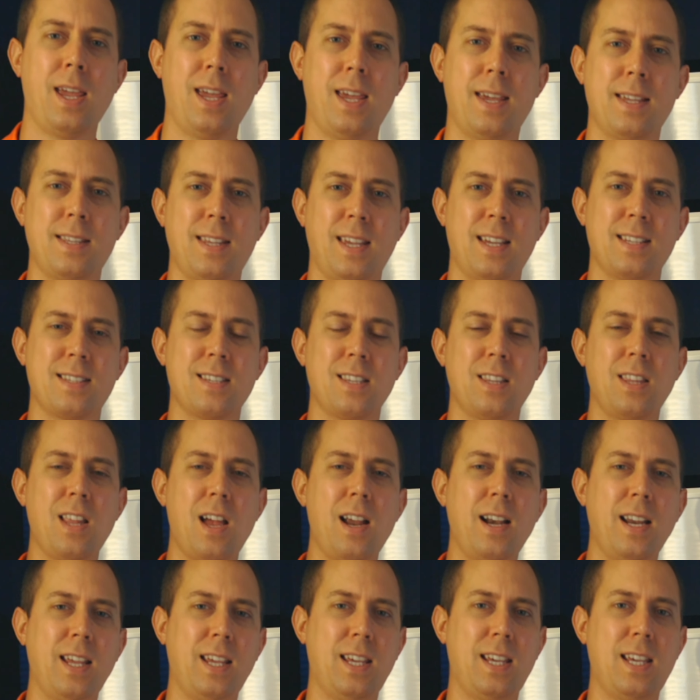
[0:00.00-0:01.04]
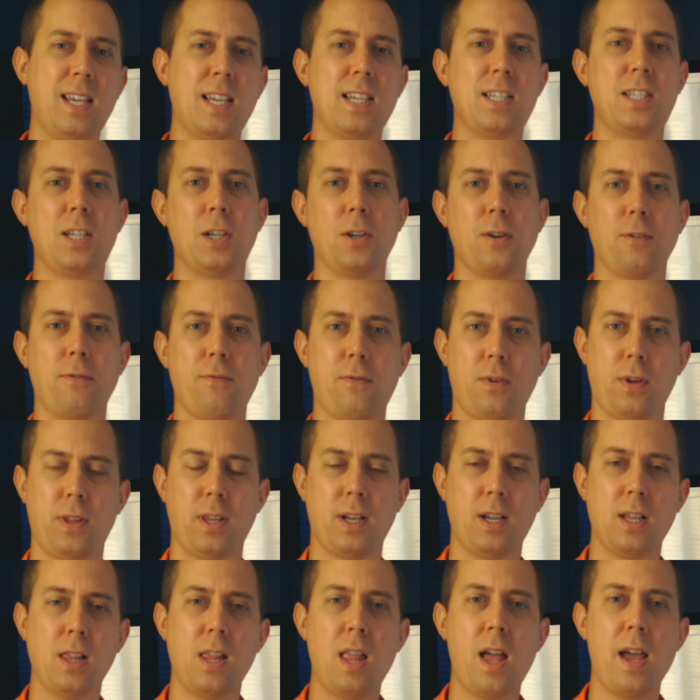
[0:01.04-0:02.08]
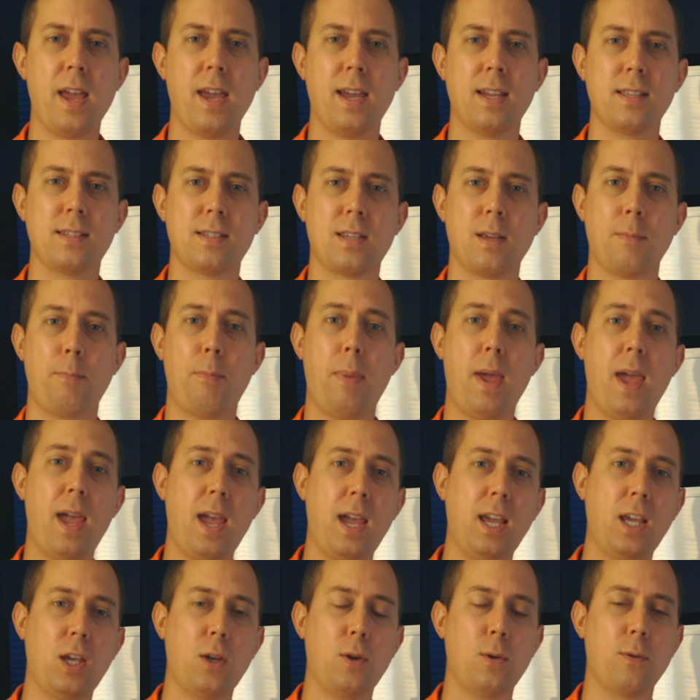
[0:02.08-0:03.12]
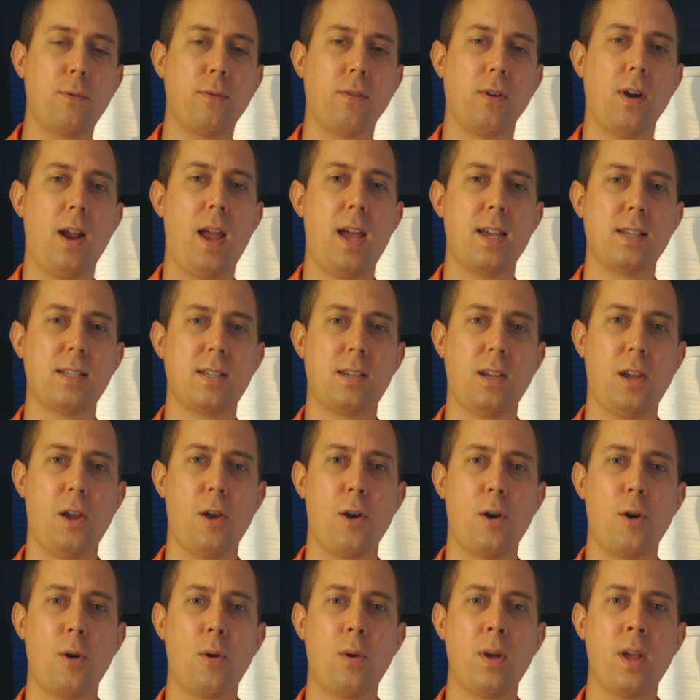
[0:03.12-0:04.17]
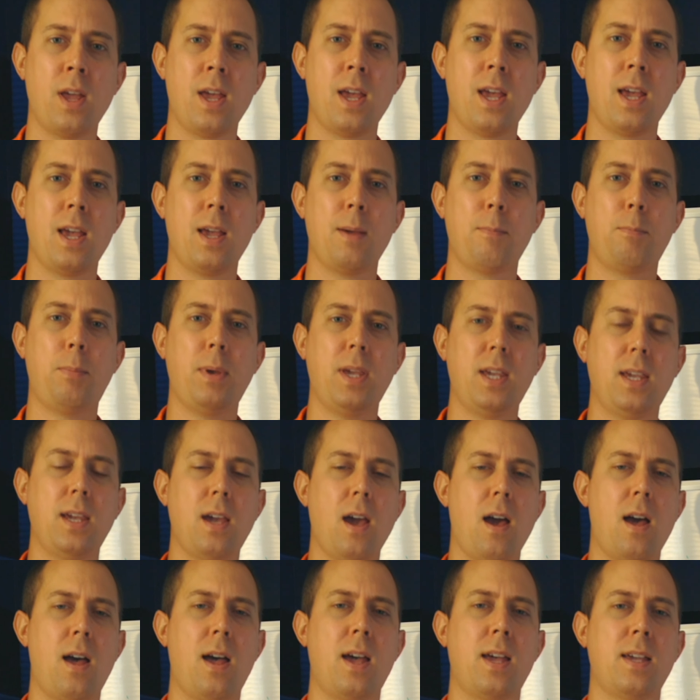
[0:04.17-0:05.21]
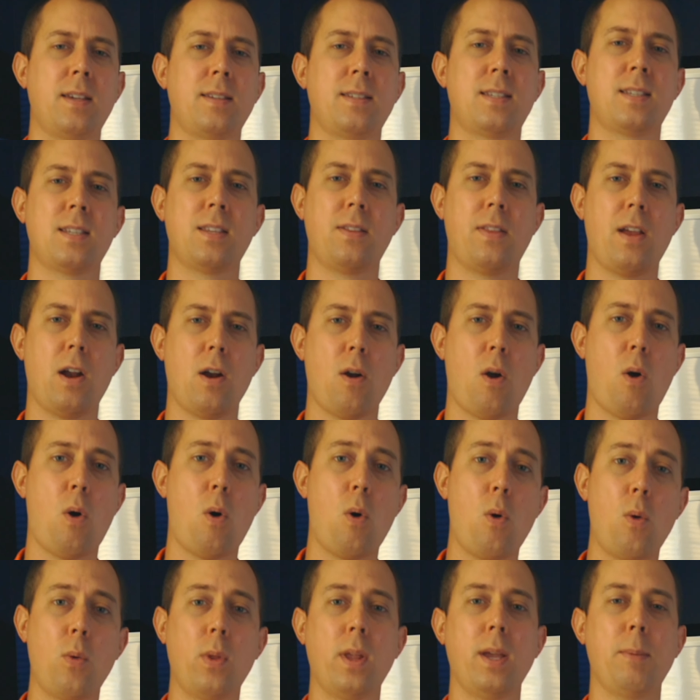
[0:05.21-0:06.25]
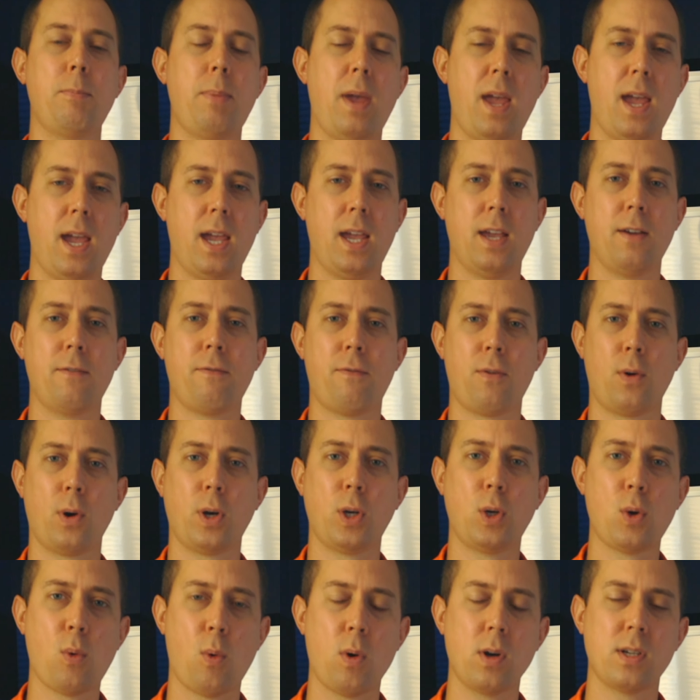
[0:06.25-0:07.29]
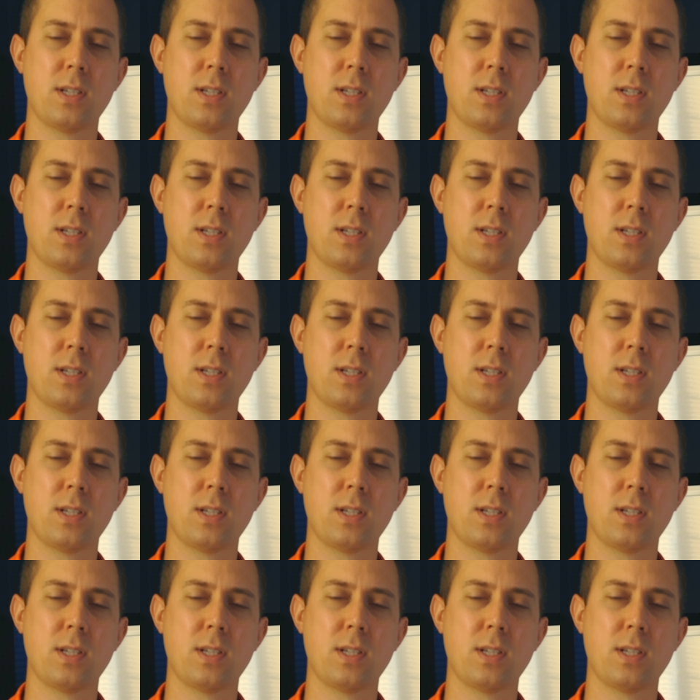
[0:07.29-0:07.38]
it's a lot easier for the client to pay you for SEO because they're only paying for your